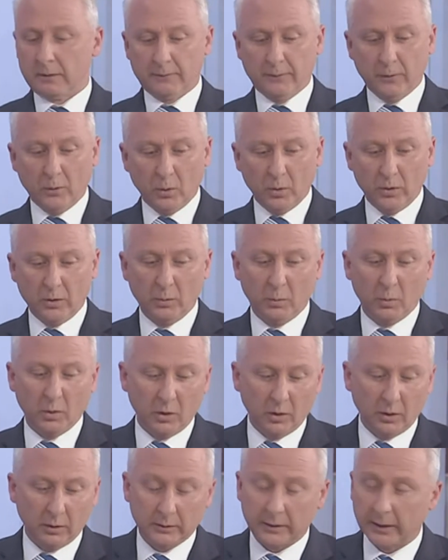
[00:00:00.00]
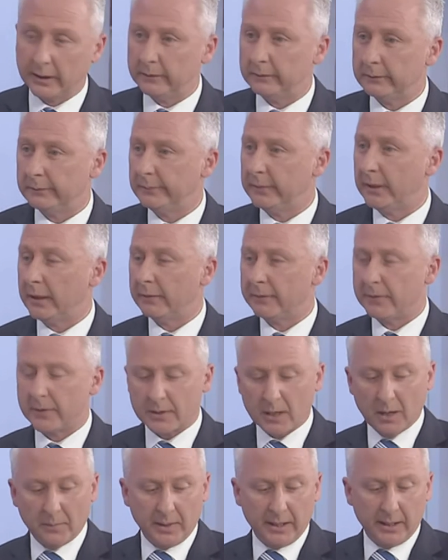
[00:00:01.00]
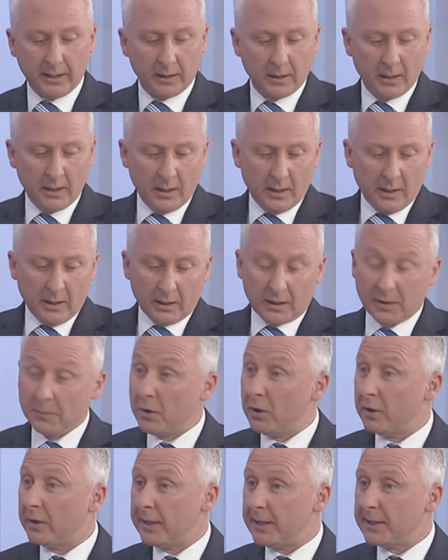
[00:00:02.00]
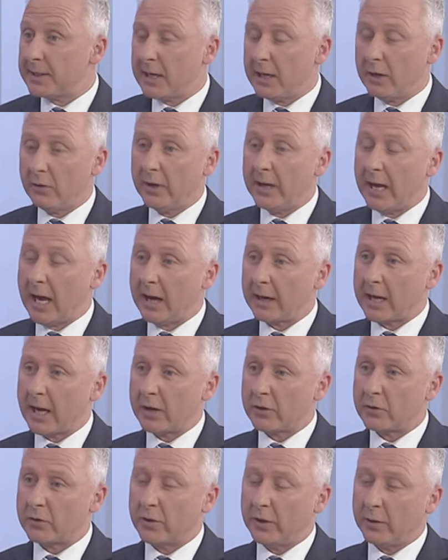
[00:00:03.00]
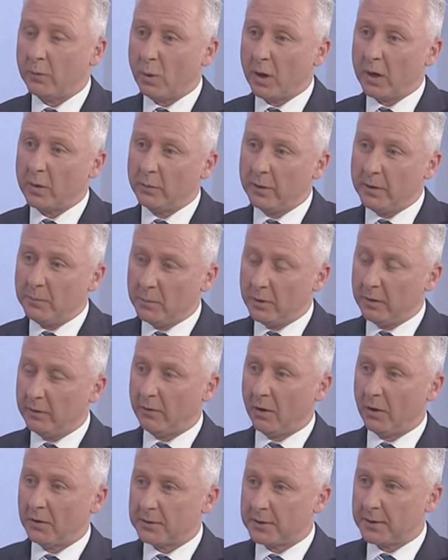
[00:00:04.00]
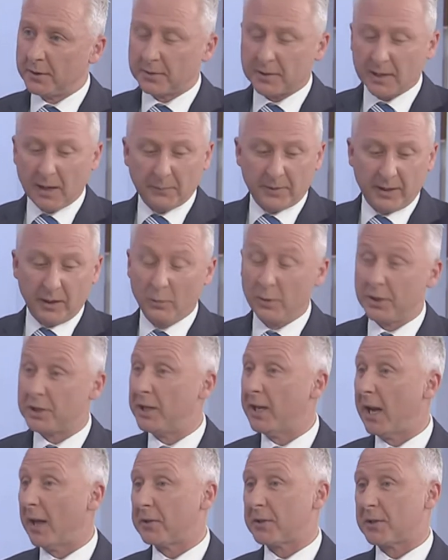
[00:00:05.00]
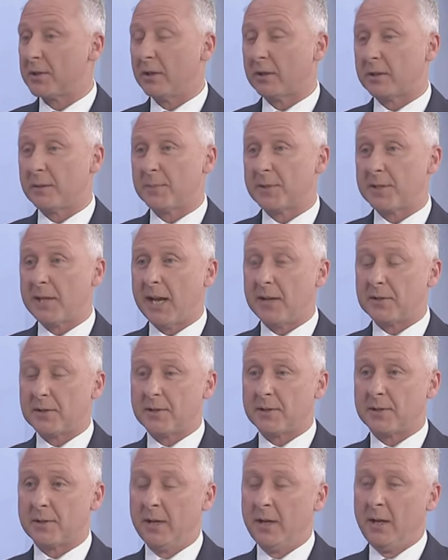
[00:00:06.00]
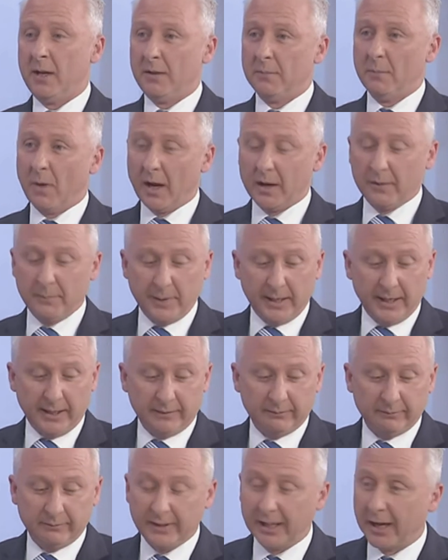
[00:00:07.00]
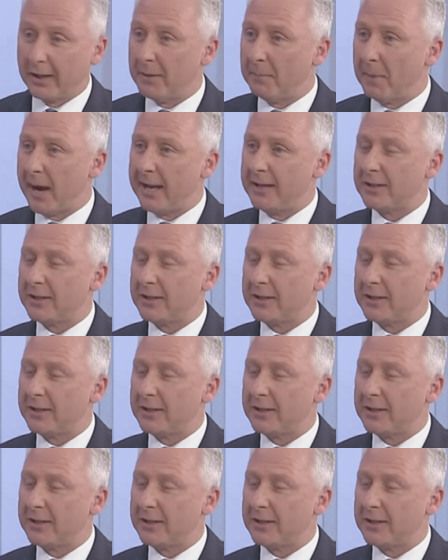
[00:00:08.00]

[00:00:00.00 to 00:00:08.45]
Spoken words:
for the world, and for so many communities here in our country. Why don't we move on to something which in other circumstances might have been the main